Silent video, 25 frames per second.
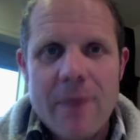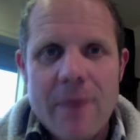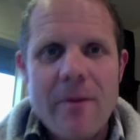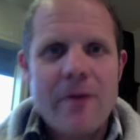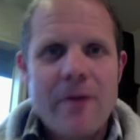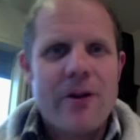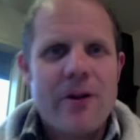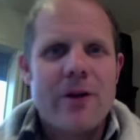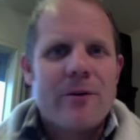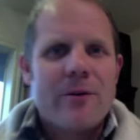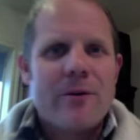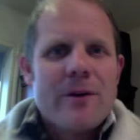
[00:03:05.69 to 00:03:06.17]
I
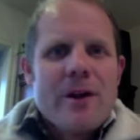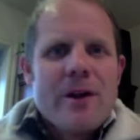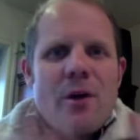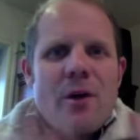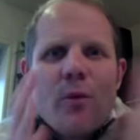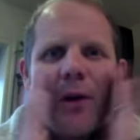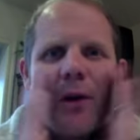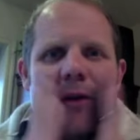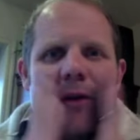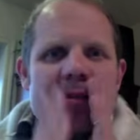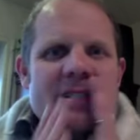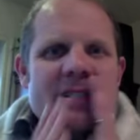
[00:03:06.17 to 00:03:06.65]
mean, you know,
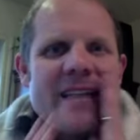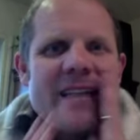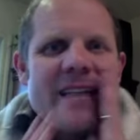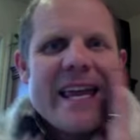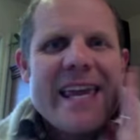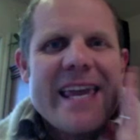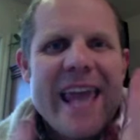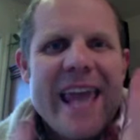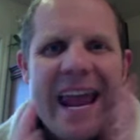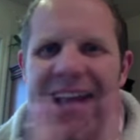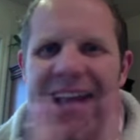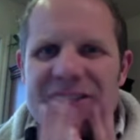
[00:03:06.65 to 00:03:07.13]
we don't
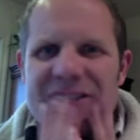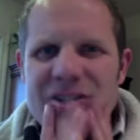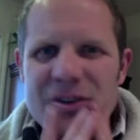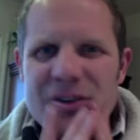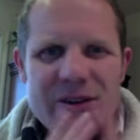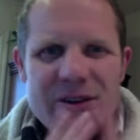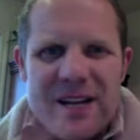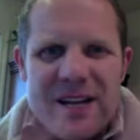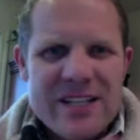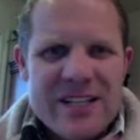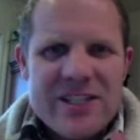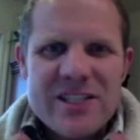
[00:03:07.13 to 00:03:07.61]
say
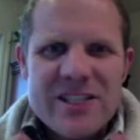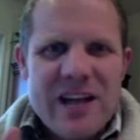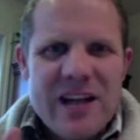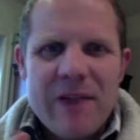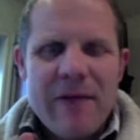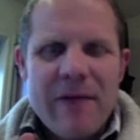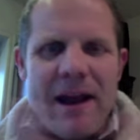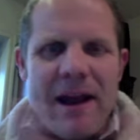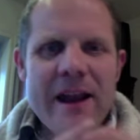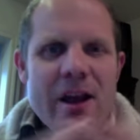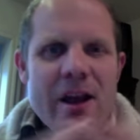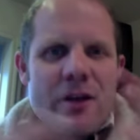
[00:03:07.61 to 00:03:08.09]
cancer. It's just
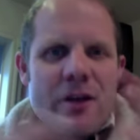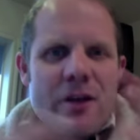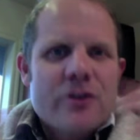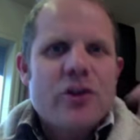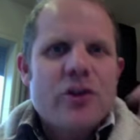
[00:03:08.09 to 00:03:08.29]
not right.